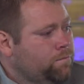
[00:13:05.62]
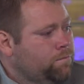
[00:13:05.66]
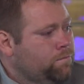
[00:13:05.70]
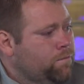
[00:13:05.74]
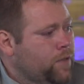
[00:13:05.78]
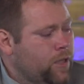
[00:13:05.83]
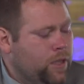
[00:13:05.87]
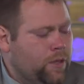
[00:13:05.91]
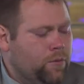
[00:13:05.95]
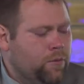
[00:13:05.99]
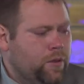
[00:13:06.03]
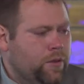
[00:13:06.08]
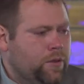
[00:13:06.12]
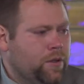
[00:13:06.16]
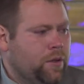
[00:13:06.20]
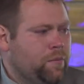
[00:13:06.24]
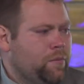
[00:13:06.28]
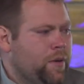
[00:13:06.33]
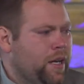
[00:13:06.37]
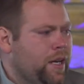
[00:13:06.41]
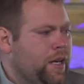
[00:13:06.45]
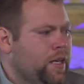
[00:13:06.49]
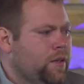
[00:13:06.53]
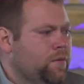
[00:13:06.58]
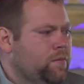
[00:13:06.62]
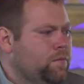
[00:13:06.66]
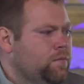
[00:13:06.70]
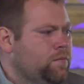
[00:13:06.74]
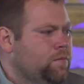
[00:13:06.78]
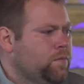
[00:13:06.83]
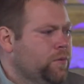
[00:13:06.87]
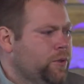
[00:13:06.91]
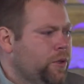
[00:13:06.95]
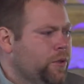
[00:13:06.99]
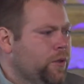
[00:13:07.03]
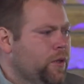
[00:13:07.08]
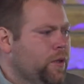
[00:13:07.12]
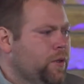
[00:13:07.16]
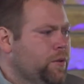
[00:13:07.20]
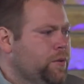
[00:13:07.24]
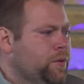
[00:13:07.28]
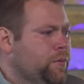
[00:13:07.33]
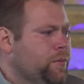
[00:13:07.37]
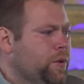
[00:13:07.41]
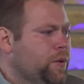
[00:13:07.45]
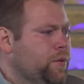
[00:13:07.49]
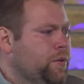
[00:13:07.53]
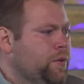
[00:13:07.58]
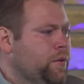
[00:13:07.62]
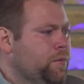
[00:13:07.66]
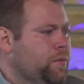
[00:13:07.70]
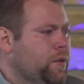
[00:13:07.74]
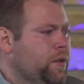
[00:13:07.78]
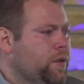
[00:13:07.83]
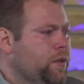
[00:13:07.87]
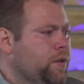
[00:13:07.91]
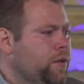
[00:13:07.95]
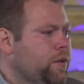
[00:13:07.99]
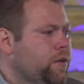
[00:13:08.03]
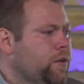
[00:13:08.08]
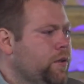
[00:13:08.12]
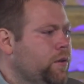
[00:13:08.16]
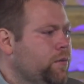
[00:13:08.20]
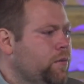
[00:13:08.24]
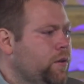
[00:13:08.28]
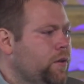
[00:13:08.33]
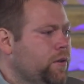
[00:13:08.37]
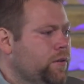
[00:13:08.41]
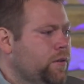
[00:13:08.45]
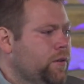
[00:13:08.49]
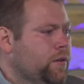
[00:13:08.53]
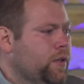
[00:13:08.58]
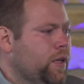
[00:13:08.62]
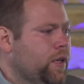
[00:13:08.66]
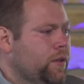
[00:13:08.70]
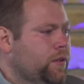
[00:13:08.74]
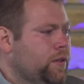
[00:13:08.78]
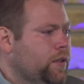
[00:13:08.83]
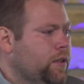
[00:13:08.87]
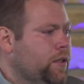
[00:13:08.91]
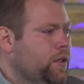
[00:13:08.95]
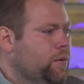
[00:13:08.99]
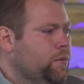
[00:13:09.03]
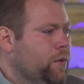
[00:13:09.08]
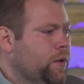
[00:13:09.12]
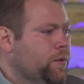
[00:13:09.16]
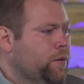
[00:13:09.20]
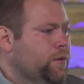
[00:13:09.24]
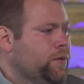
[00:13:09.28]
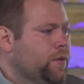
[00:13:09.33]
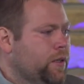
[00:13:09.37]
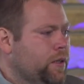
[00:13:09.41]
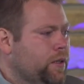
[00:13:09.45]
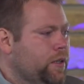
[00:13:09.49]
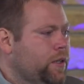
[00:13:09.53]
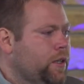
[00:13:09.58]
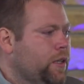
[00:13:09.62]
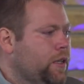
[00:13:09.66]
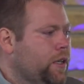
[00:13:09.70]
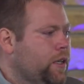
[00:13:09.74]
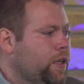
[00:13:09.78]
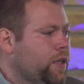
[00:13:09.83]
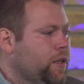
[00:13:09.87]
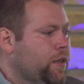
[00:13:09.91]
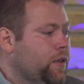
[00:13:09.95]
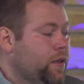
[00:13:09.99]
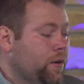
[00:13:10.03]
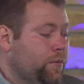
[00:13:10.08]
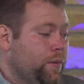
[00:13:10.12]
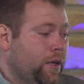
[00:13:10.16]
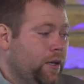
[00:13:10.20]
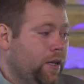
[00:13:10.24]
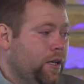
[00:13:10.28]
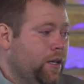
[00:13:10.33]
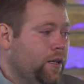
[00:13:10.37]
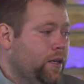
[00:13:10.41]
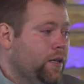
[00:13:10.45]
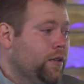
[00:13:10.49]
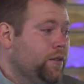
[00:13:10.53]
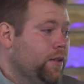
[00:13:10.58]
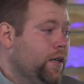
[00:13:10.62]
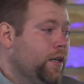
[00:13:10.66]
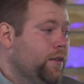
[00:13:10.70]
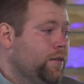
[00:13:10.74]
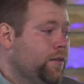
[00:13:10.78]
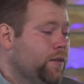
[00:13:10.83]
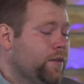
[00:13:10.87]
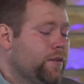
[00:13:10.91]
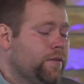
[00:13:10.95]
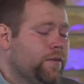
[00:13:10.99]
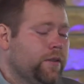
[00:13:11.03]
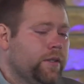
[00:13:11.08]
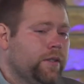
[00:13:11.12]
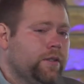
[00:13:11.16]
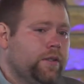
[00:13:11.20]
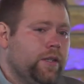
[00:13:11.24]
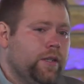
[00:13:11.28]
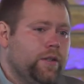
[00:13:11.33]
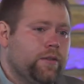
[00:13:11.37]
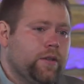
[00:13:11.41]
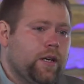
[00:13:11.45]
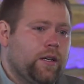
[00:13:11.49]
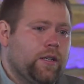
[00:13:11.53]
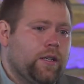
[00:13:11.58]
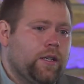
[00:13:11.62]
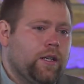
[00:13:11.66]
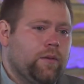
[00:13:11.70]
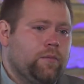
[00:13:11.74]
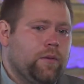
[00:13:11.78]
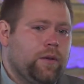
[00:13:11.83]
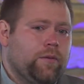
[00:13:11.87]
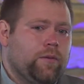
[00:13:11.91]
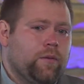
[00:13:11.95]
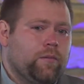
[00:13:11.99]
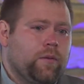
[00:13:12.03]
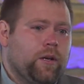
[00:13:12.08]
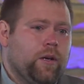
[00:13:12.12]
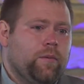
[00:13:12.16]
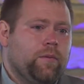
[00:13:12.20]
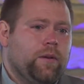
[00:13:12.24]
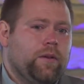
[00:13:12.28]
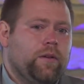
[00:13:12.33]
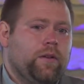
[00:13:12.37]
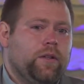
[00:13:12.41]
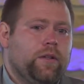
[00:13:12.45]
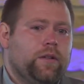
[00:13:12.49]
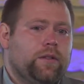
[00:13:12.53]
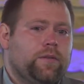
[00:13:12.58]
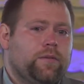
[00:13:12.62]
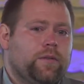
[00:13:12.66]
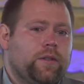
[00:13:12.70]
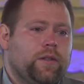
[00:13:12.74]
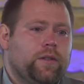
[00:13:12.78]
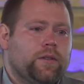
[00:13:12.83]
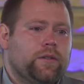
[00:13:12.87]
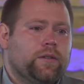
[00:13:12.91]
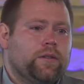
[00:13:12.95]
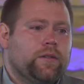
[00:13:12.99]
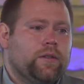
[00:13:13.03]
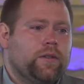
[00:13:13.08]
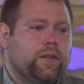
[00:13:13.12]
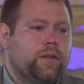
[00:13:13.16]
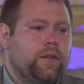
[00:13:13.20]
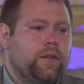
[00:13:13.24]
And it wasn't a bad, you're not supposed to be here. It wasn't like the enemy was saying, get out of it. I mean, he did that this feast. He tried to keep me from coming to this feast.